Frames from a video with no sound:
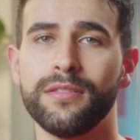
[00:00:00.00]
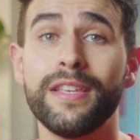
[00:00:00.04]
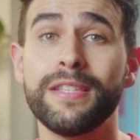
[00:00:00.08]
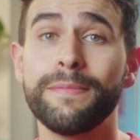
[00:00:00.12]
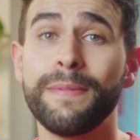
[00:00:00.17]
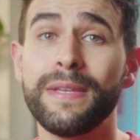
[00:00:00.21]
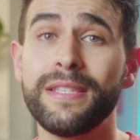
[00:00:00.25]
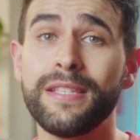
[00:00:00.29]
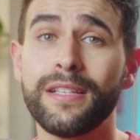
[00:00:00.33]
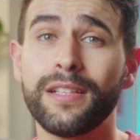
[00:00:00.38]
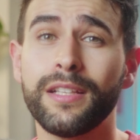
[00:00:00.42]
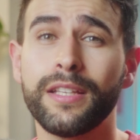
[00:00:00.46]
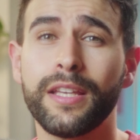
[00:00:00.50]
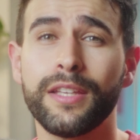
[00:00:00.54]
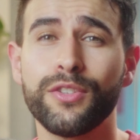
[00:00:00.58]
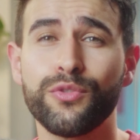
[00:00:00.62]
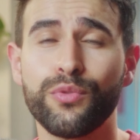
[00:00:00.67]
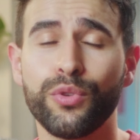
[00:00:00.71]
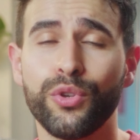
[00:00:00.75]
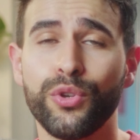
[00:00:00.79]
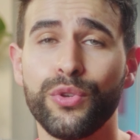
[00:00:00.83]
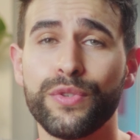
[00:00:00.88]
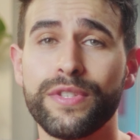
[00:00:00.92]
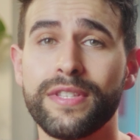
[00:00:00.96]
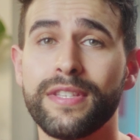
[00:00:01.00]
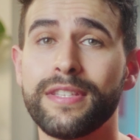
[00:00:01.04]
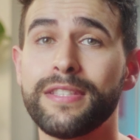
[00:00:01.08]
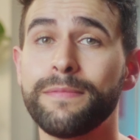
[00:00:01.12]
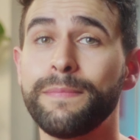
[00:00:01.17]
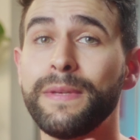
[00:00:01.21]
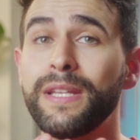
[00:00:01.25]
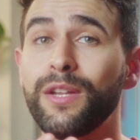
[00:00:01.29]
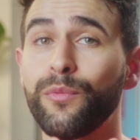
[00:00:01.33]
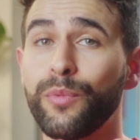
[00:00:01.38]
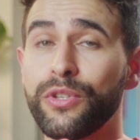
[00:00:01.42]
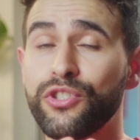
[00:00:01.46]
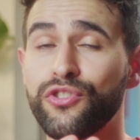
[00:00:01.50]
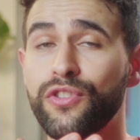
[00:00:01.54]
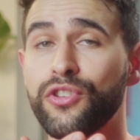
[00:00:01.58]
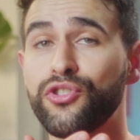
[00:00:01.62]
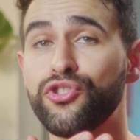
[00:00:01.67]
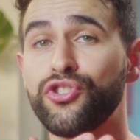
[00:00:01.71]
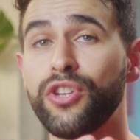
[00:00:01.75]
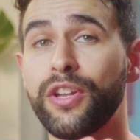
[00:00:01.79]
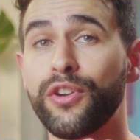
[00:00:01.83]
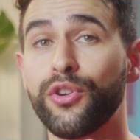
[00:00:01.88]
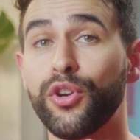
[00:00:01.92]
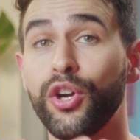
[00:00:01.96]
This basically controls the speed at which the
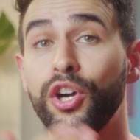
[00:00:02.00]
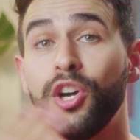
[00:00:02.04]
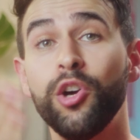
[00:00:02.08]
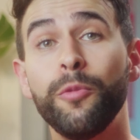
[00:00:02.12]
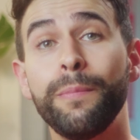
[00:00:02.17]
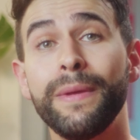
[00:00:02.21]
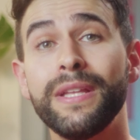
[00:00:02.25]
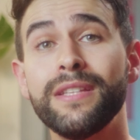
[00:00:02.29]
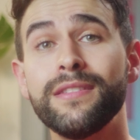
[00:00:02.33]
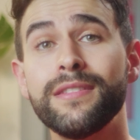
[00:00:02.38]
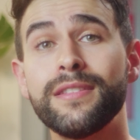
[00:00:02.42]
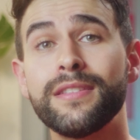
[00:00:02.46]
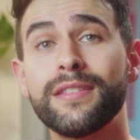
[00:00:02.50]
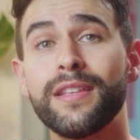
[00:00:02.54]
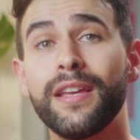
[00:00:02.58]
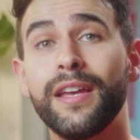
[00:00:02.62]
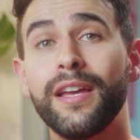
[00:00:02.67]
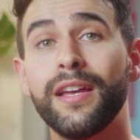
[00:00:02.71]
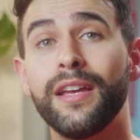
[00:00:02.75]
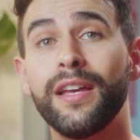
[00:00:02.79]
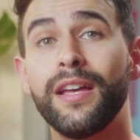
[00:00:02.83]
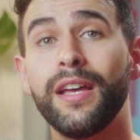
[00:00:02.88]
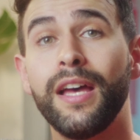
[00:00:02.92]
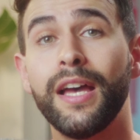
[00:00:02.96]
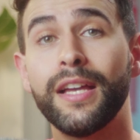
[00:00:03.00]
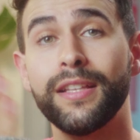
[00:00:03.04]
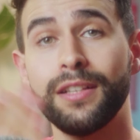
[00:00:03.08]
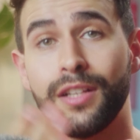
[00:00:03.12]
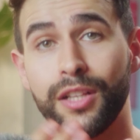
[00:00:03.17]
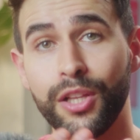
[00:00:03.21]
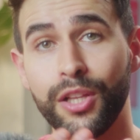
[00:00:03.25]
shutter opens and